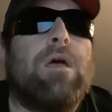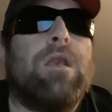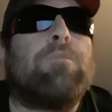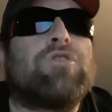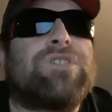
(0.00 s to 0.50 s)

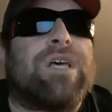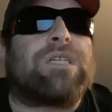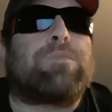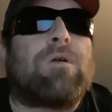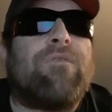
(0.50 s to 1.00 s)
Number
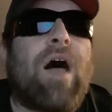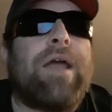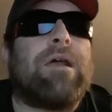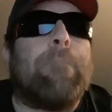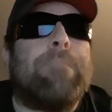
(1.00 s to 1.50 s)
6,
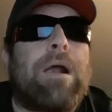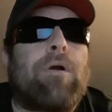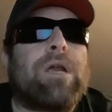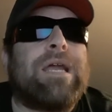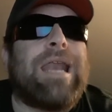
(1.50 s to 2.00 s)
provide
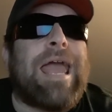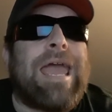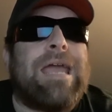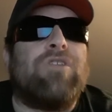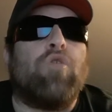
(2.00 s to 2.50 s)
American
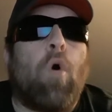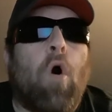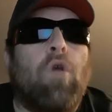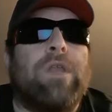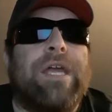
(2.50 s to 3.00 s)
aid to
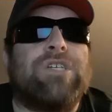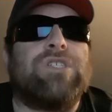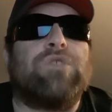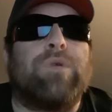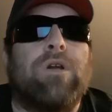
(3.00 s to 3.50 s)
all
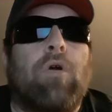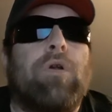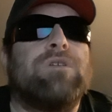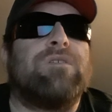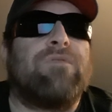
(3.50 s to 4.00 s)
nations
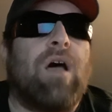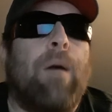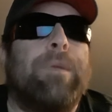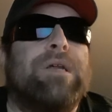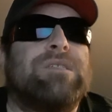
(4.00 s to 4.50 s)
regardless of
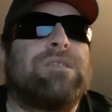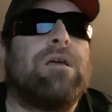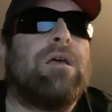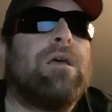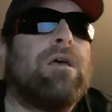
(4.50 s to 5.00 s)
communist
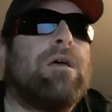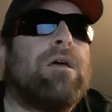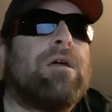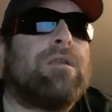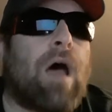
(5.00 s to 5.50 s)

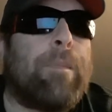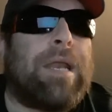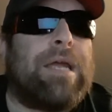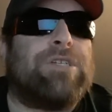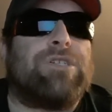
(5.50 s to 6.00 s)

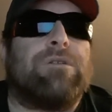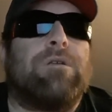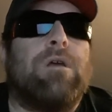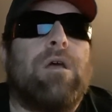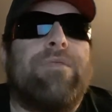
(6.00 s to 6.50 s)
domination.
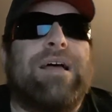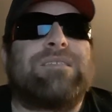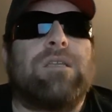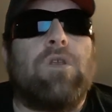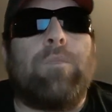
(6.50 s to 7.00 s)

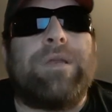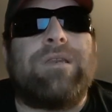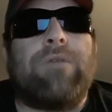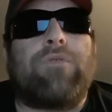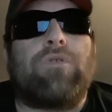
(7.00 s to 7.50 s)
That's a little bit
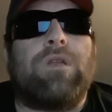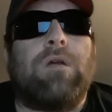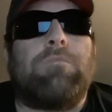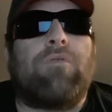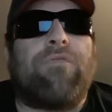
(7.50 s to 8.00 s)
different than
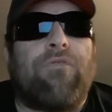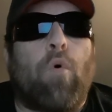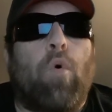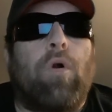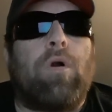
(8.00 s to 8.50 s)
number
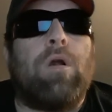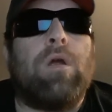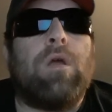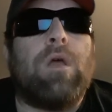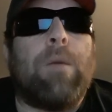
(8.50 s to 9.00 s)
4,
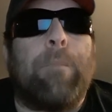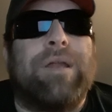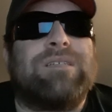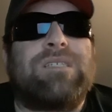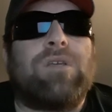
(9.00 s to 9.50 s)
but
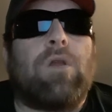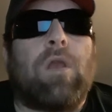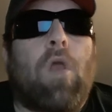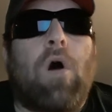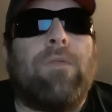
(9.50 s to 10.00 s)
it's still
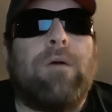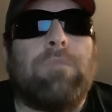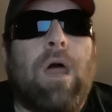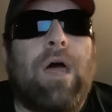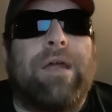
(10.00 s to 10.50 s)
along them
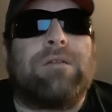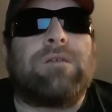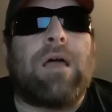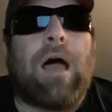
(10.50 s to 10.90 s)
lines.